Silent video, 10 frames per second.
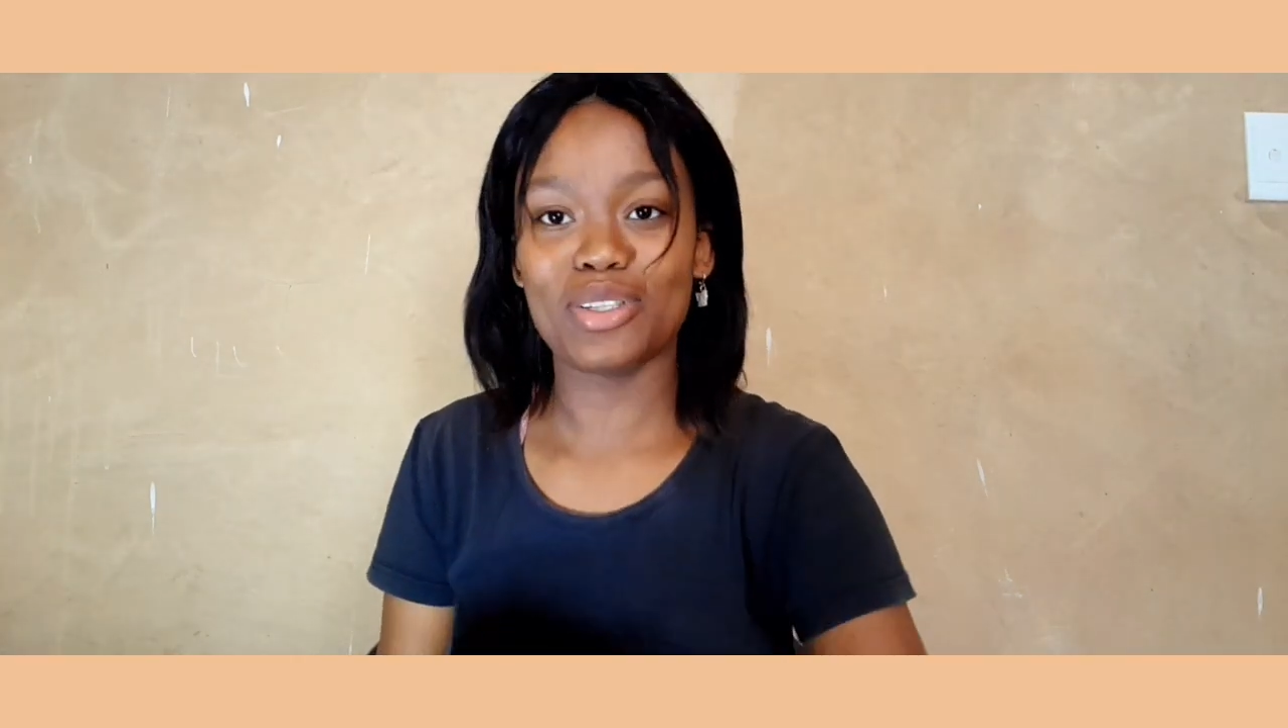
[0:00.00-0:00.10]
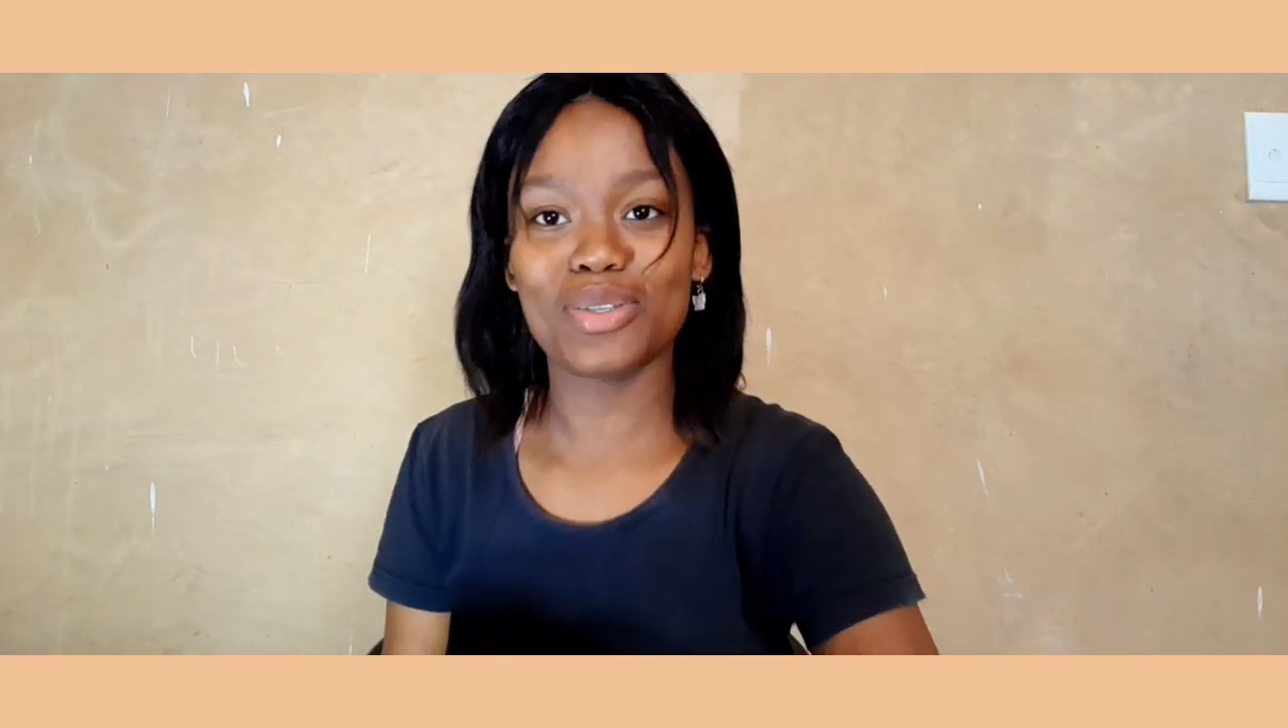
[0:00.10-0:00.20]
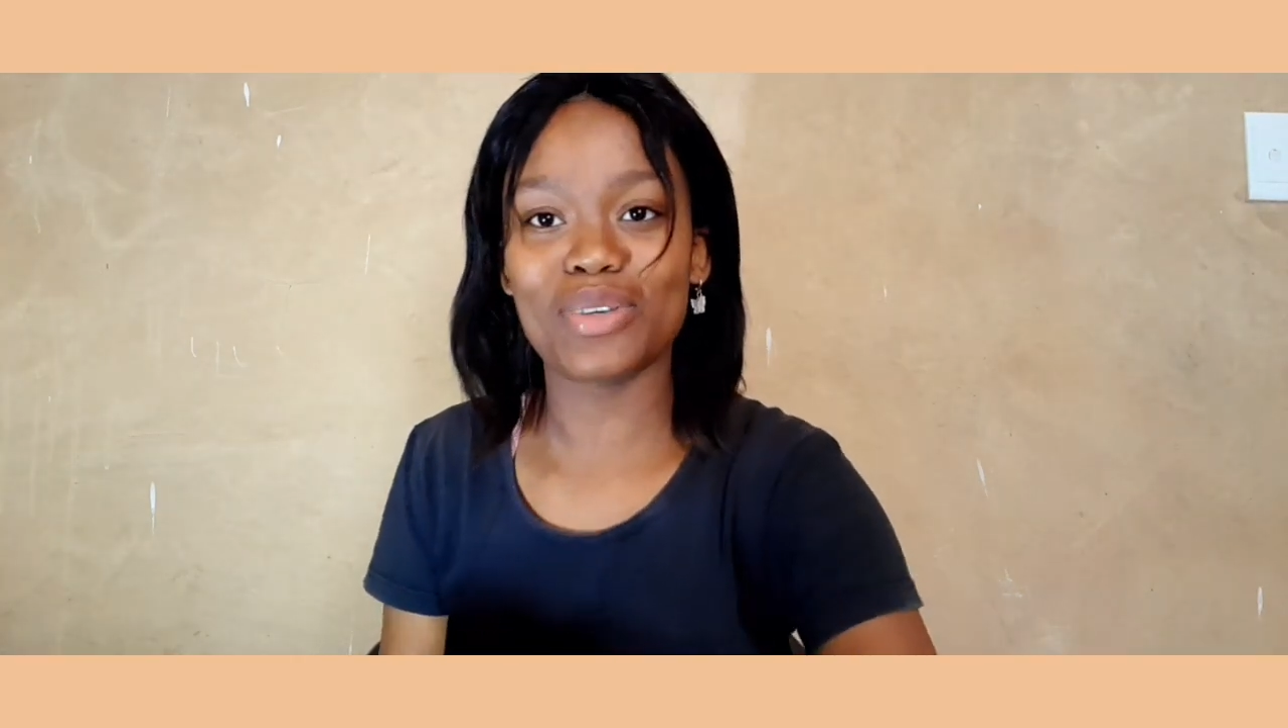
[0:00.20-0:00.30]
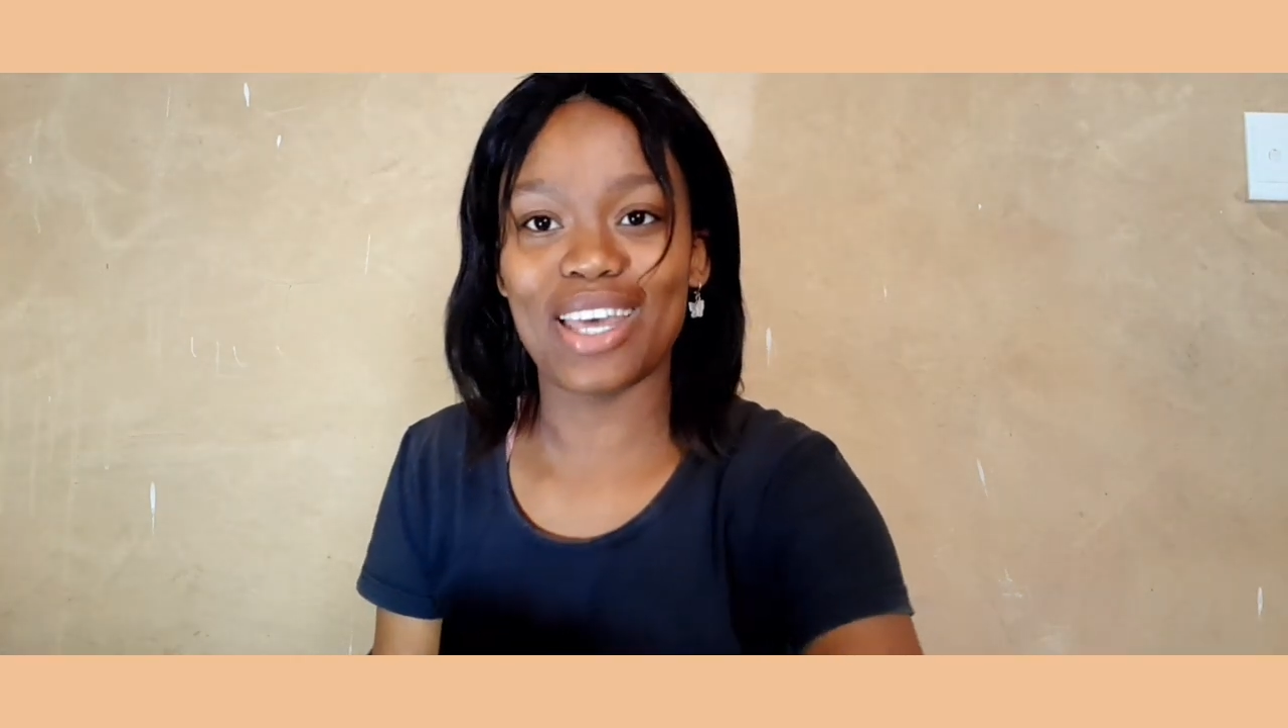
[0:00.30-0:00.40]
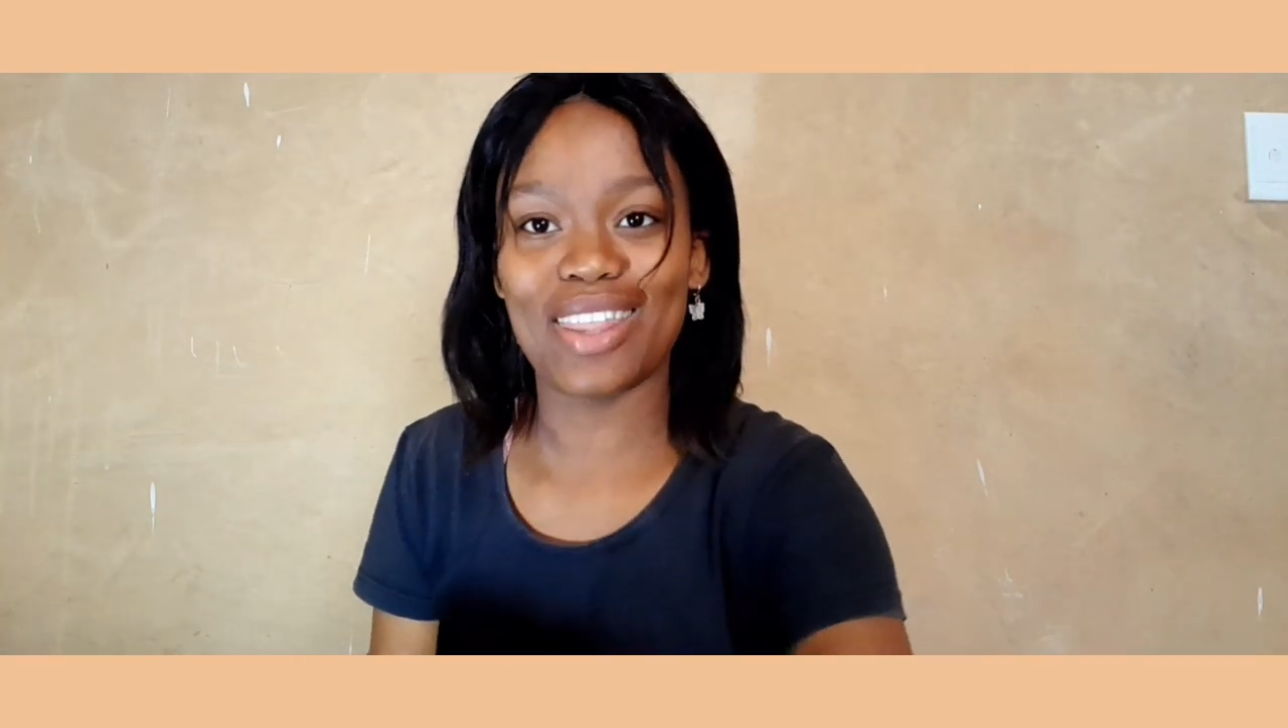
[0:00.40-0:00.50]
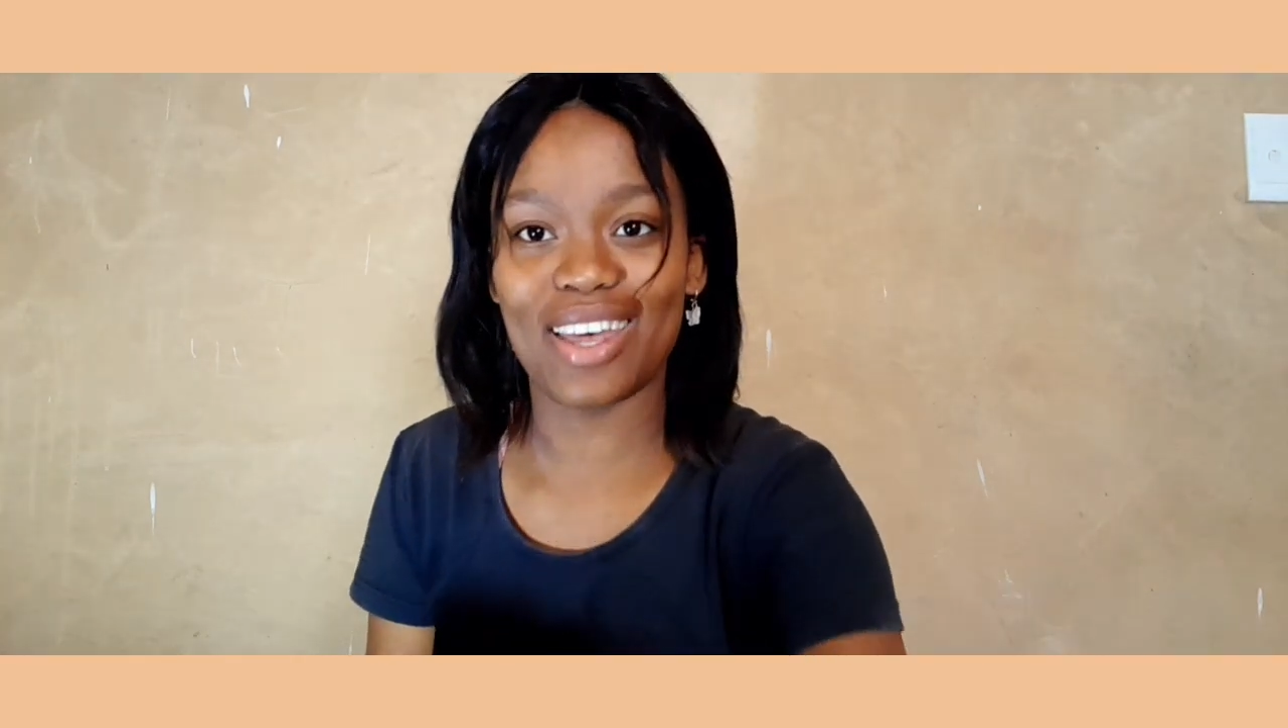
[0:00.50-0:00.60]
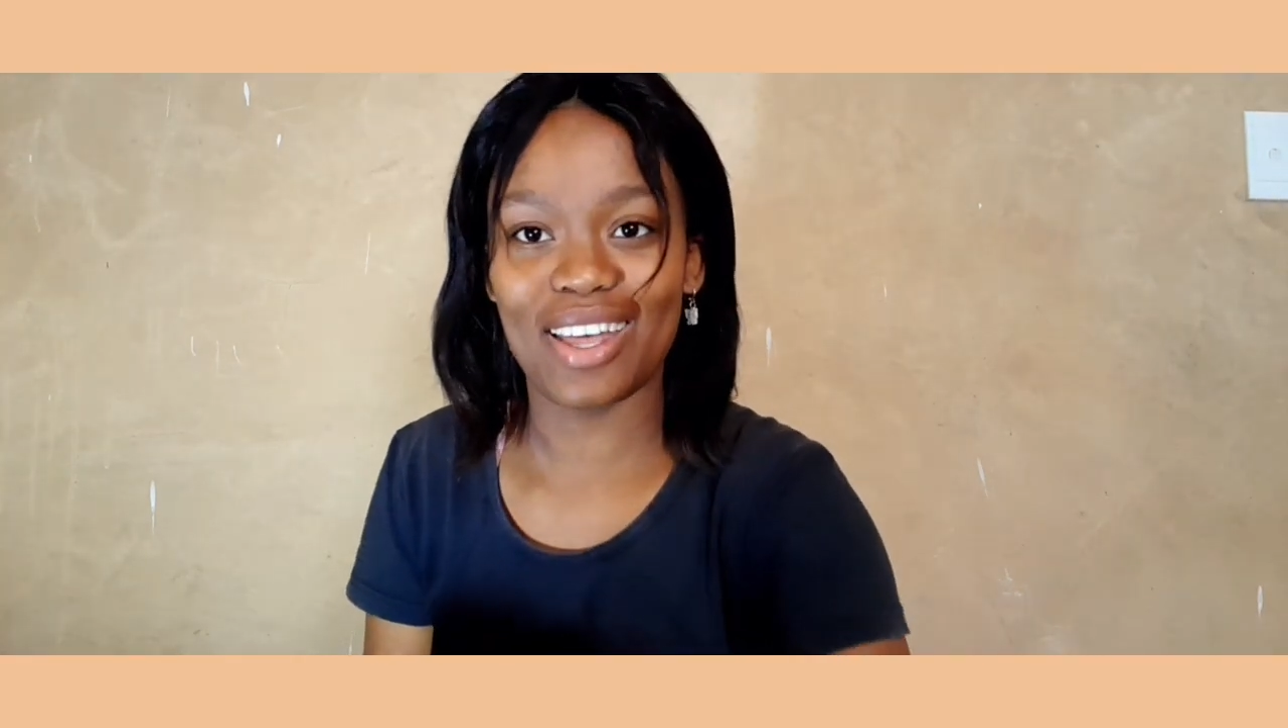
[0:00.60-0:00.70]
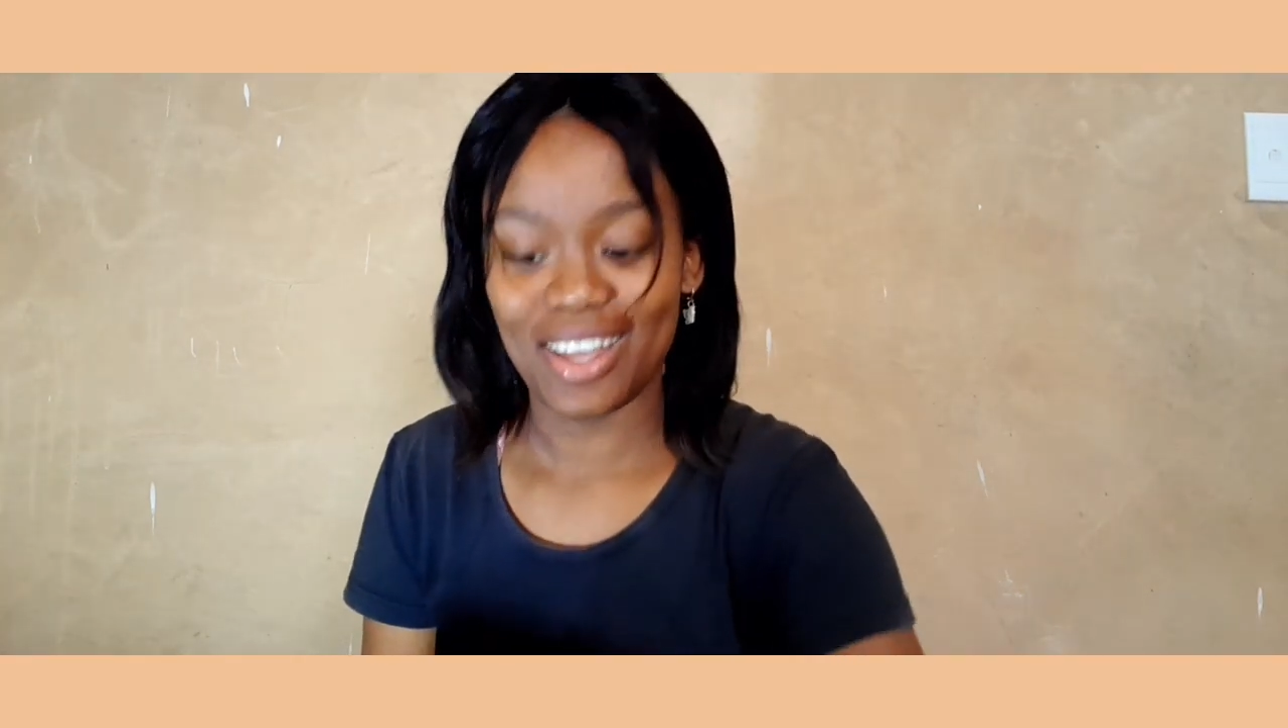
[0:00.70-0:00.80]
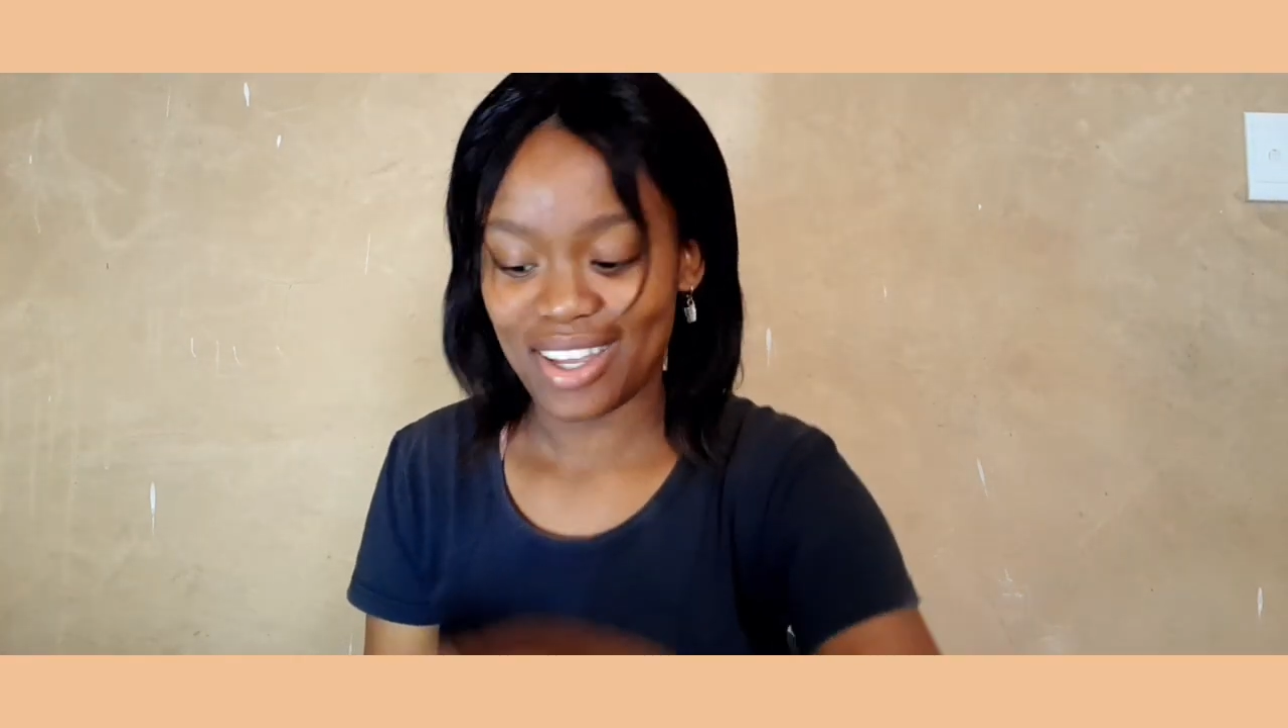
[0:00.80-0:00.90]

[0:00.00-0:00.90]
together,